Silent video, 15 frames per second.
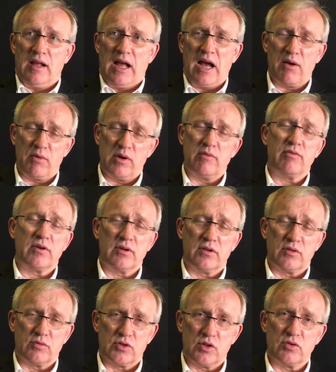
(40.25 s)
However,
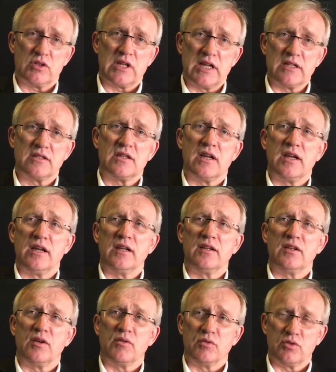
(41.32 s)
there was no
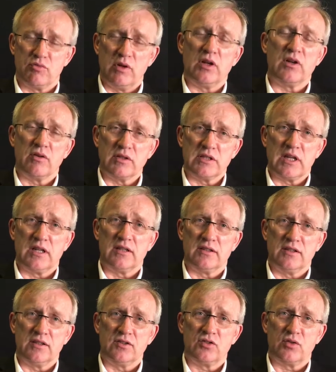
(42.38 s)
sensing, there was really no
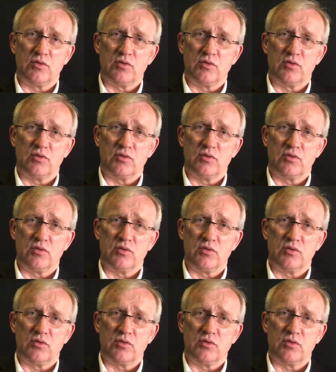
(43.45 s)
intelligence,